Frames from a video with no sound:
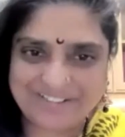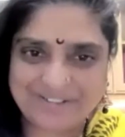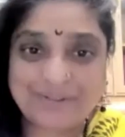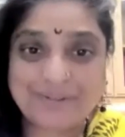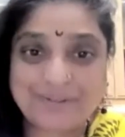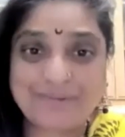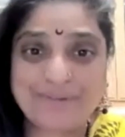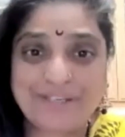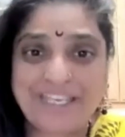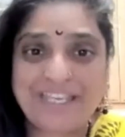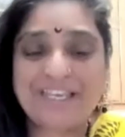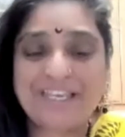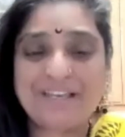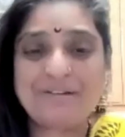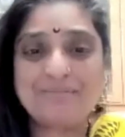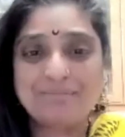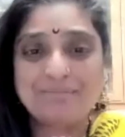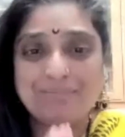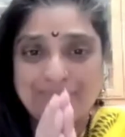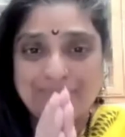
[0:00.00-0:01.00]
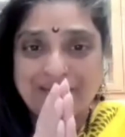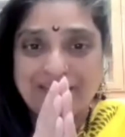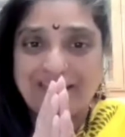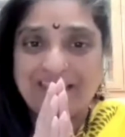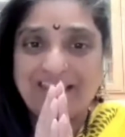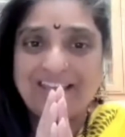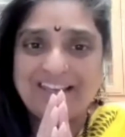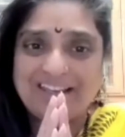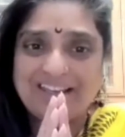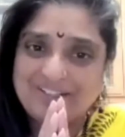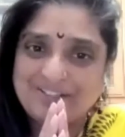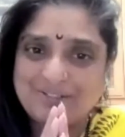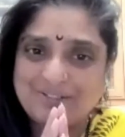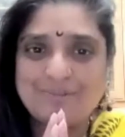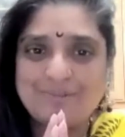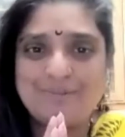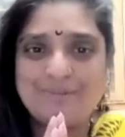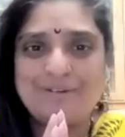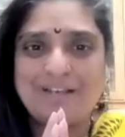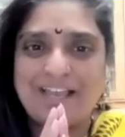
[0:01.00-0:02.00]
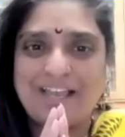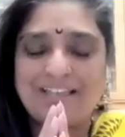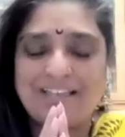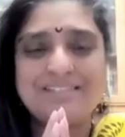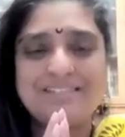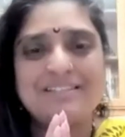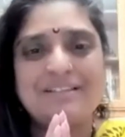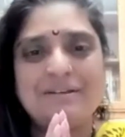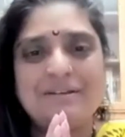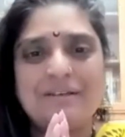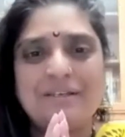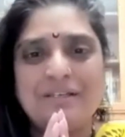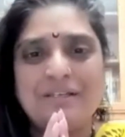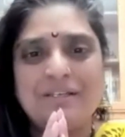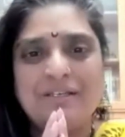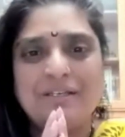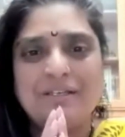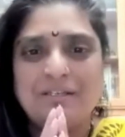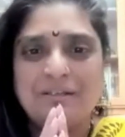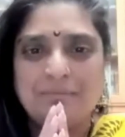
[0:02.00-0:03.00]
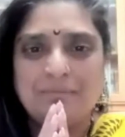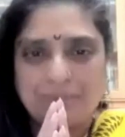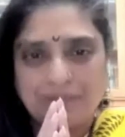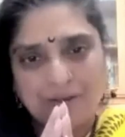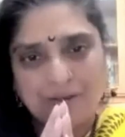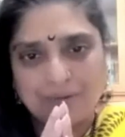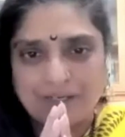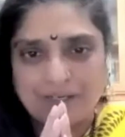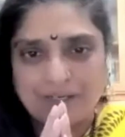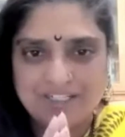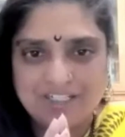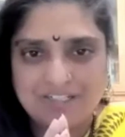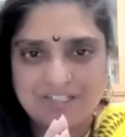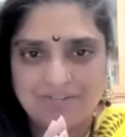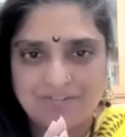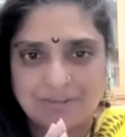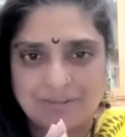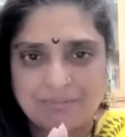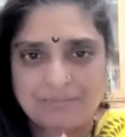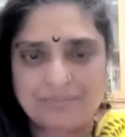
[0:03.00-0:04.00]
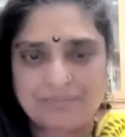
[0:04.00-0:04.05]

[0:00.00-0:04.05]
who we pray to as Bhagwan Shiva.